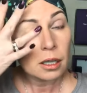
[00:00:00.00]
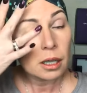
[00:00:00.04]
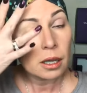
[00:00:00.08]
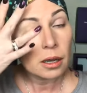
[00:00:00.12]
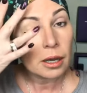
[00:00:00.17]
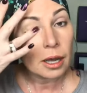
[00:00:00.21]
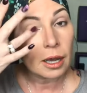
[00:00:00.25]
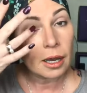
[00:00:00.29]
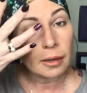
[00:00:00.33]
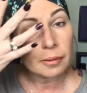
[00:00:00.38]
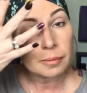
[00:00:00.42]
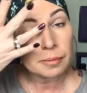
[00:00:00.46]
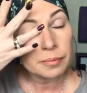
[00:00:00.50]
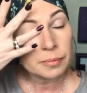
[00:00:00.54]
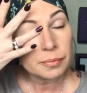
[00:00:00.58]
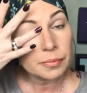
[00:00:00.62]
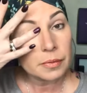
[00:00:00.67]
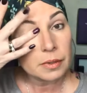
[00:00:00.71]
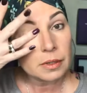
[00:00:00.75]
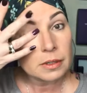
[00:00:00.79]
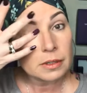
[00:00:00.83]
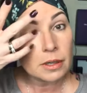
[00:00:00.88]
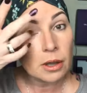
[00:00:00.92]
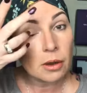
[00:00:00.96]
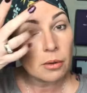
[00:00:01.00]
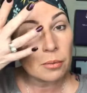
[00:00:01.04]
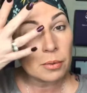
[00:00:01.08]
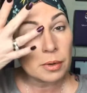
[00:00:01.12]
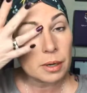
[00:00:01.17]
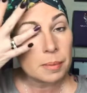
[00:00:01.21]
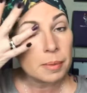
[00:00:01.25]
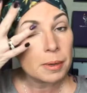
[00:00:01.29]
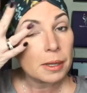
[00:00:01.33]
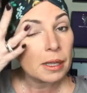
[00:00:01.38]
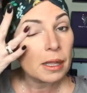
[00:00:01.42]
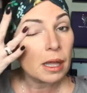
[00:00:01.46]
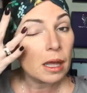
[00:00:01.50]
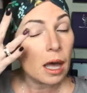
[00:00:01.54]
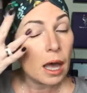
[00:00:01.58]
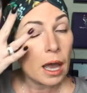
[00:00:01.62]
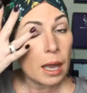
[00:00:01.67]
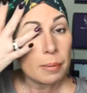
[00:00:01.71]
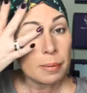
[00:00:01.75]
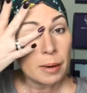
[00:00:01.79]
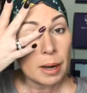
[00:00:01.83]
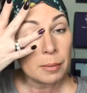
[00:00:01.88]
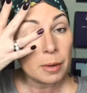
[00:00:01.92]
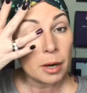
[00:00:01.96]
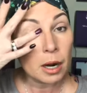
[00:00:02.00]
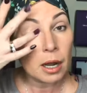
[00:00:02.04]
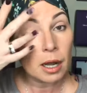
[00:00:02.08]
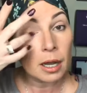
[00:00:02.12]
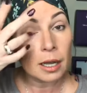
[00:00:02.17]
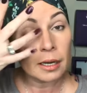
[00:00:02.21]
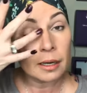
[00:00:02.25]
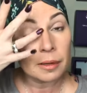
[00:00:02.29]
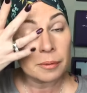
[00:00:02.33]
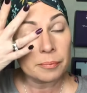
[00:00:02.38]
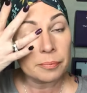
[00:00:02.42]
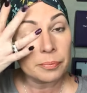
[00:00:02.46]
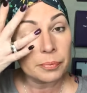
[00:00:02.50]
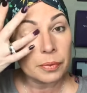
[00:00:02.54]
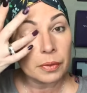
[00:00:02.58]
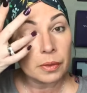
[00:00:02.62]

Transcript: Okay, so we're gonna put a little eye primer on.